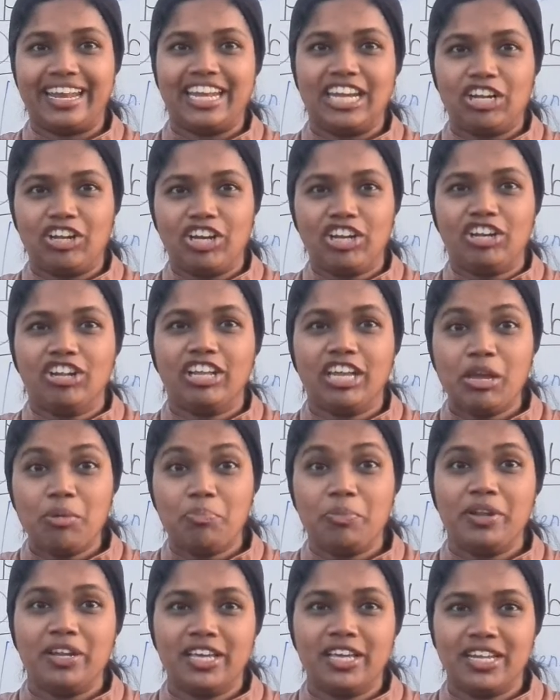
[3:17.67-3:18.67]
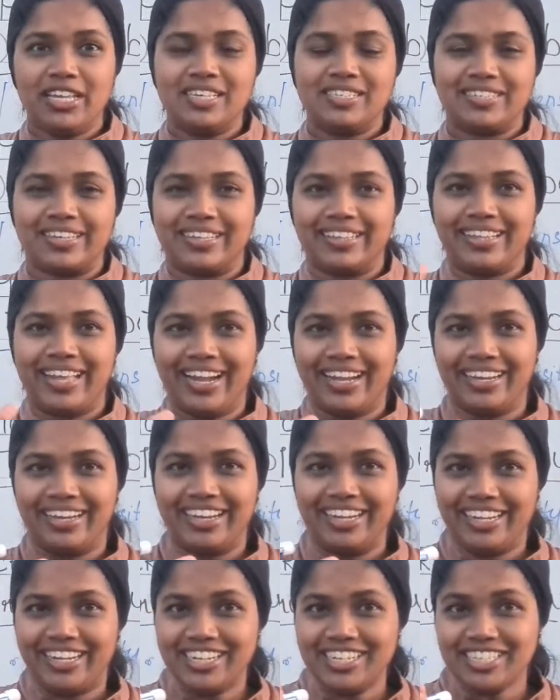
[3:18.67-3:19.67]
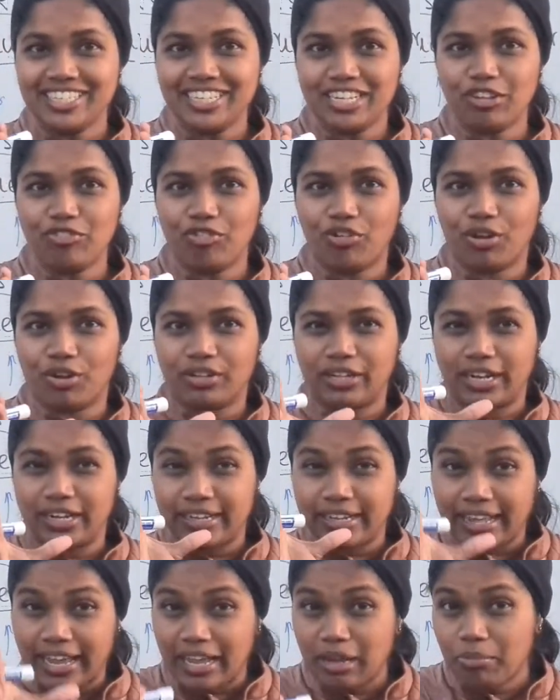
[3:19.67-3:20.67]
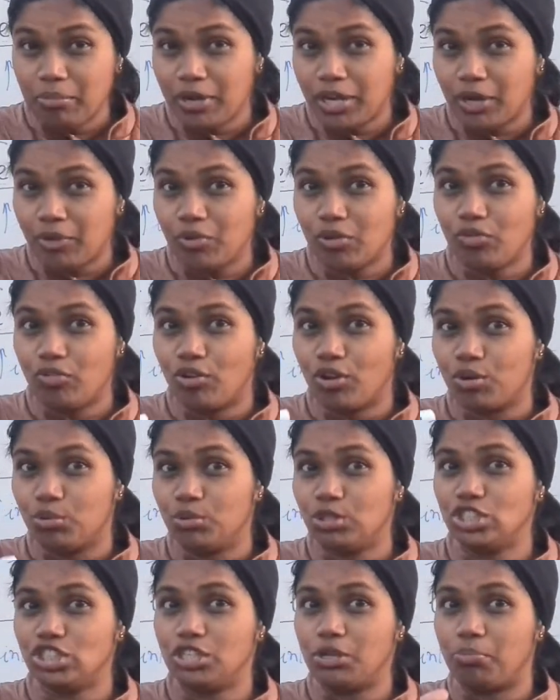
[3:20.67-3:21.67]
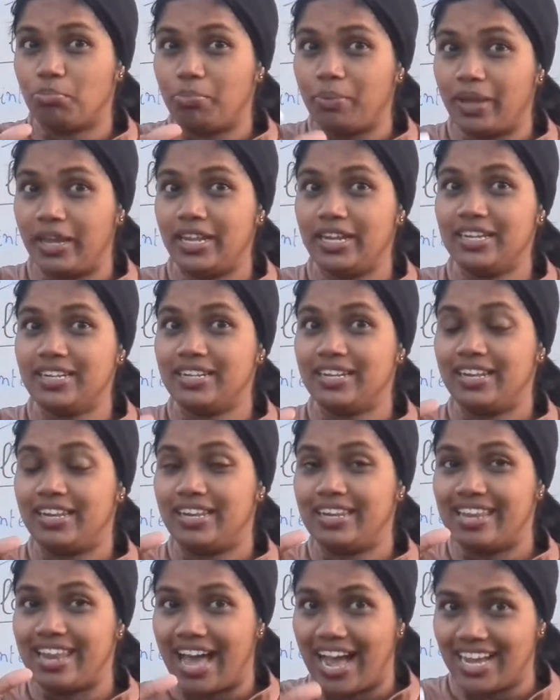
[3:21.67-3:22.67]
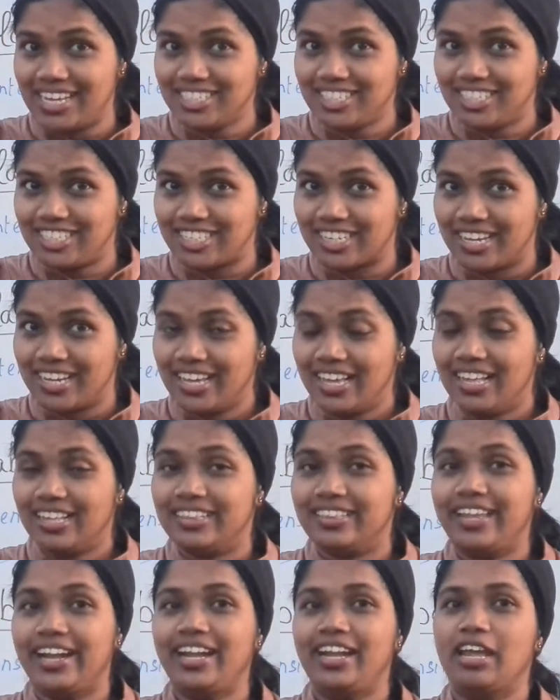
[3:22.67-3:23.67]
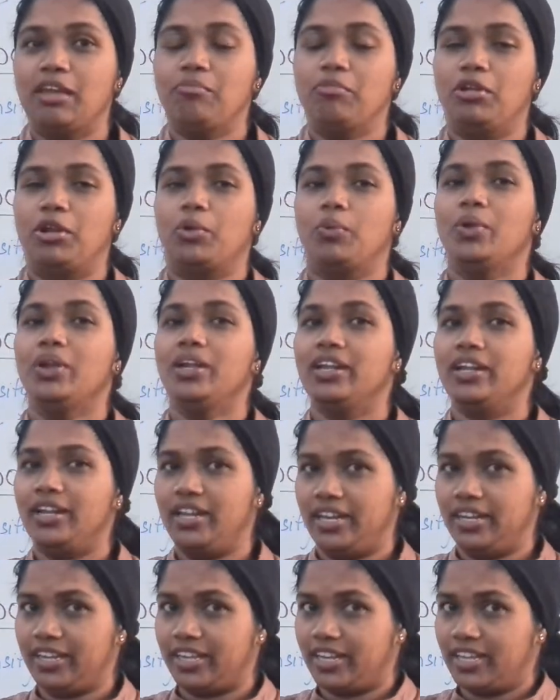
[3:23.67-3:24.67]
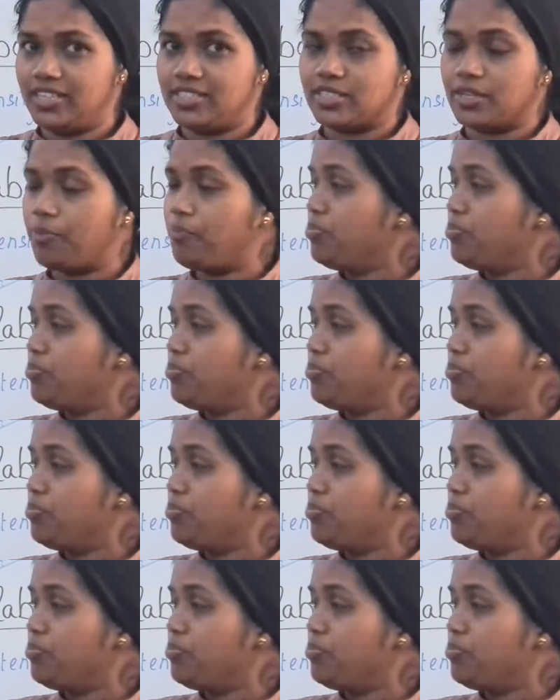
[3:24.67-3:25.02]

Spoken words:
It will keep increasing. That intensity for the time interval for which the pain lasts, that time interval will increase.